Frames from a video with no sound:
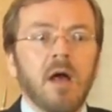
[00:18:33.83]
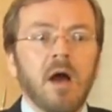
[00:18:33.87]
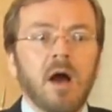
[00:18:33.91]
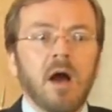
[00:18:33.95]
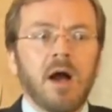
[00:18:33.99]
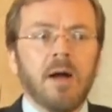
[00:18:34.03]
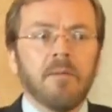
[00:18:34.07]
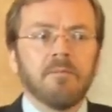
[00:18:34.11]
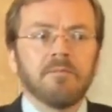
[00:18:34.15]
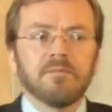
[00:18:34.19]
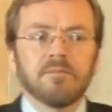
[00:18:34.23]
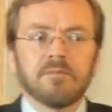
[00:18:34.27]

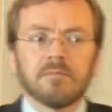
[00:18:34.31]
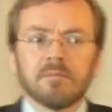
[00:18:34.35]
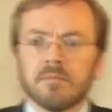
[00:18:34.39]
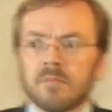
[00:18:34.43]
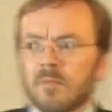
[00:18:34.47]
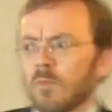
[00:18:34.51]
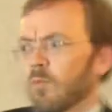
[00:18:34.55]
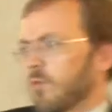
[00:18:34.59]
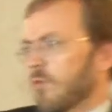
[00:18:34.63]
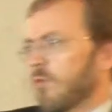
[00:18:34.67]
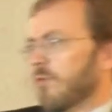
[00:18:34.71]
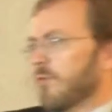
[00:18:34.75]

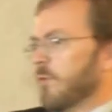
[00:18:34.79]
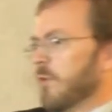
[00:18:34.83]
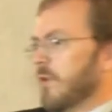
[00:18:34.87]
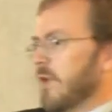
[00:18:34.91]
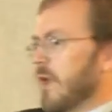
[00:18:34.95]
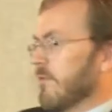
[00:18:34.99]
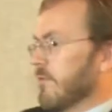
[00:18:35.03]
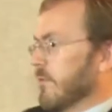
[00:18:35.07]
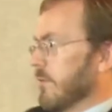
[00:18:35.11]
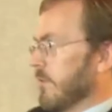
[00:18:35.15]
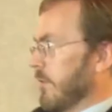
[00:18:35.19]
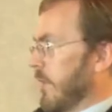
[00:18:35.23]
Of course, we
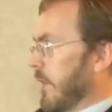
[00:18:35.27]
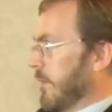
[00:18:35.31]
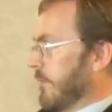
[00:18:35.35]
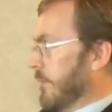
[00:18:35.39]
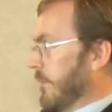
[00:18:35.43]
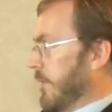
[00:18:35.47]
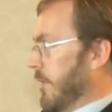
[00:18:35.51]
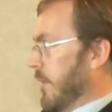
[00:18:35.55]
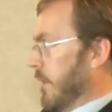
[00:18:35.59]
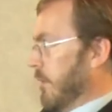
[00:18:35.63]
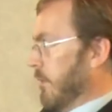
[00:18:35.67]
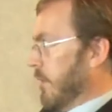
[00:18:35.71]
never do that
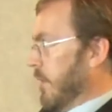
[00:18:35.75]
today,